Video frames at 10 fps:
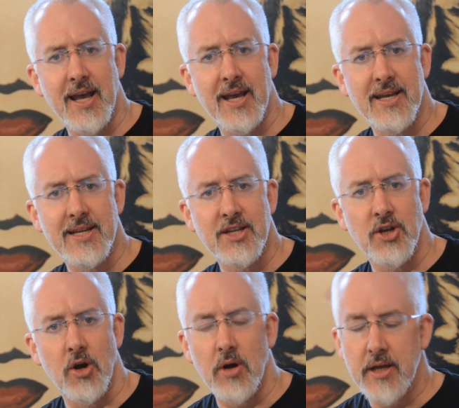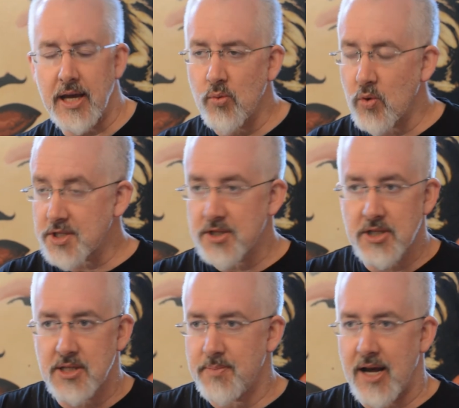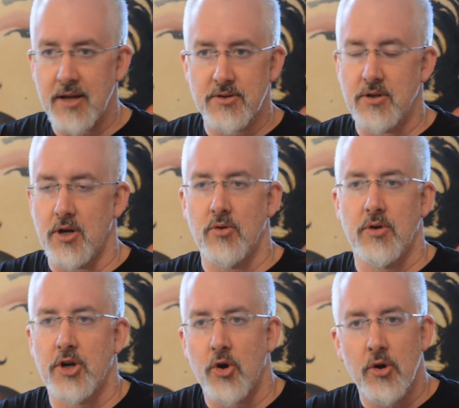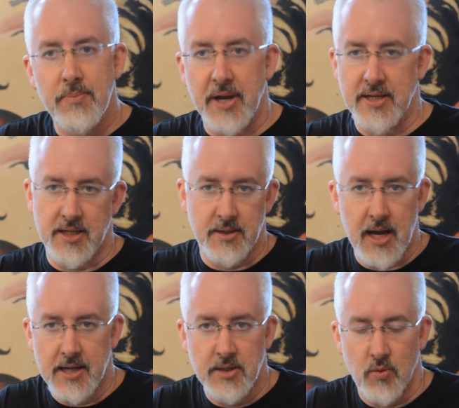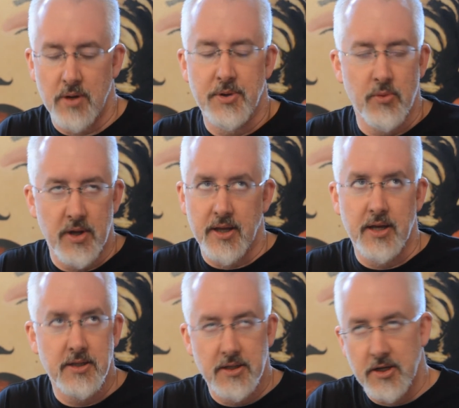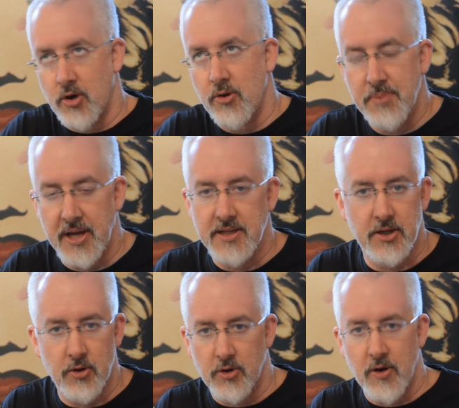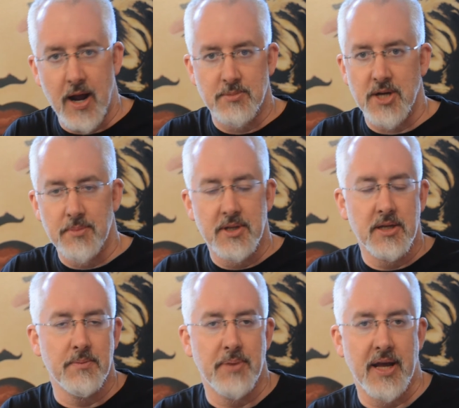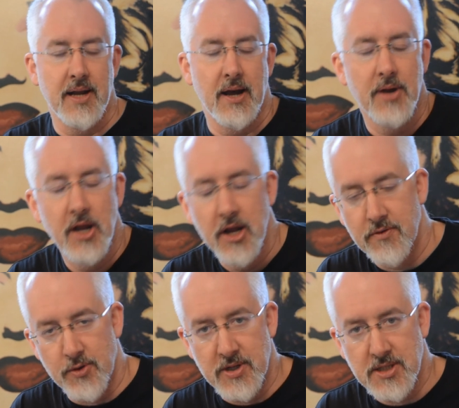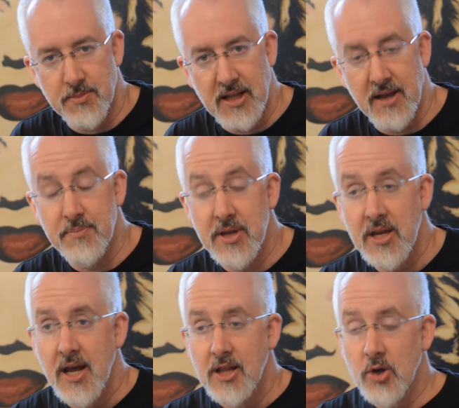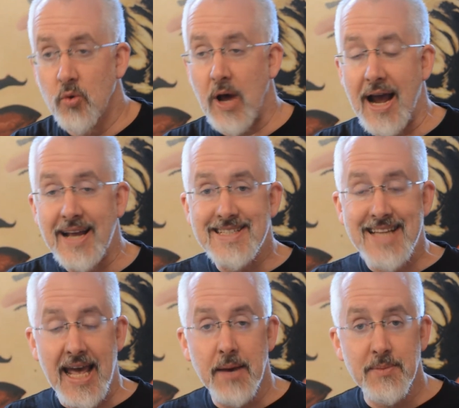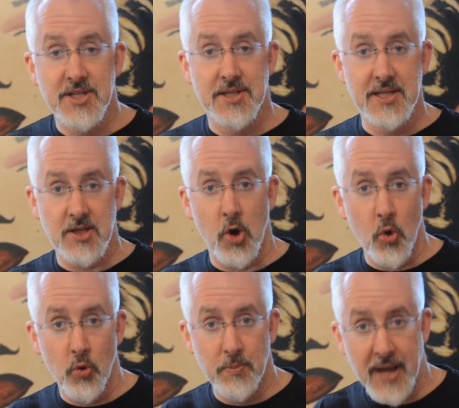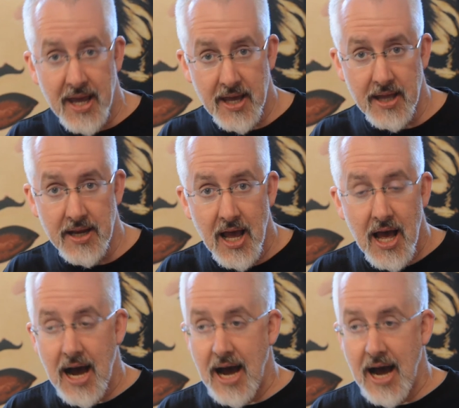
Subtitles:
And you know, it wasn't just about, you know, curb painting. I didn't want to be relegated to curb painting or a crap job that didn't pan out for the rest of my life. But look, I had damaged this old man.